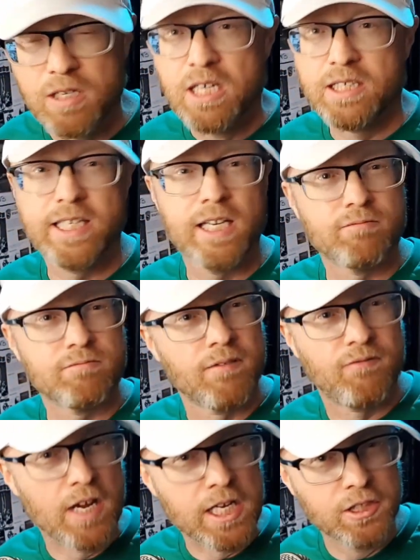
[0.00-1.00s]
to get
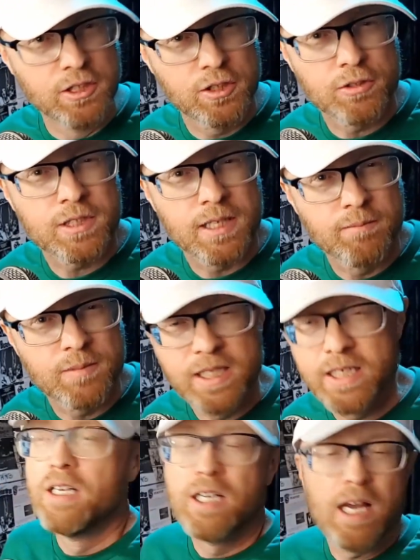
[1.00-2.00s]
revenge or
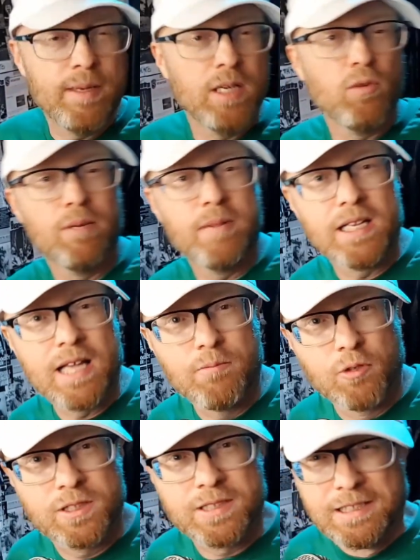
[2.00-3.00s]
something. I mean, it would have made a lot
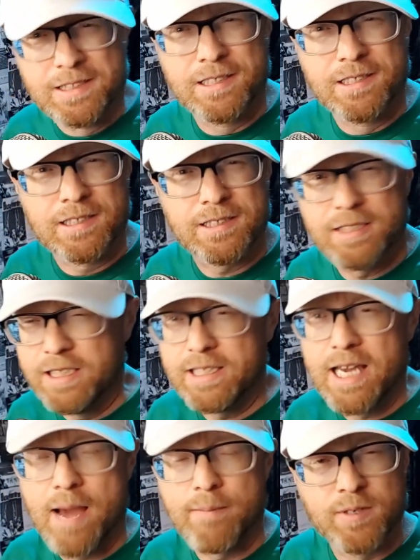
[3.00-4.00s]
more sense than a sea
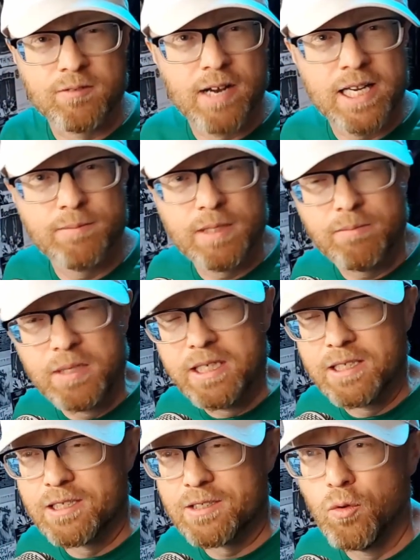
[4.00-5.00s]
captain randomly being
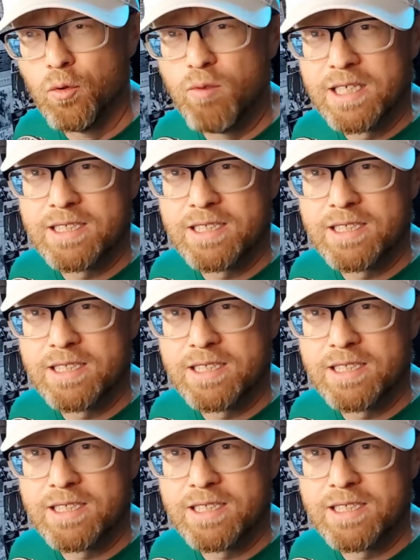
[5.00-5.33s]
in this old west